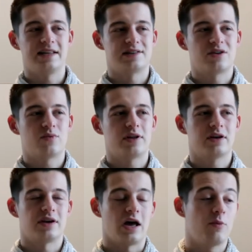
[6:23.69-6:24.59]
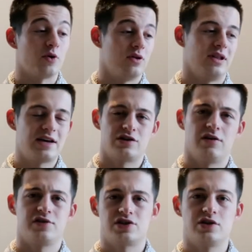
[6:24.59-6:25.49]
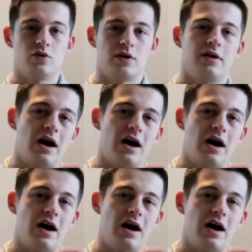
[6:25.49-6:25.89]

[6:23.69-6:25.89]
That's not really gonna help you, unless obviously you are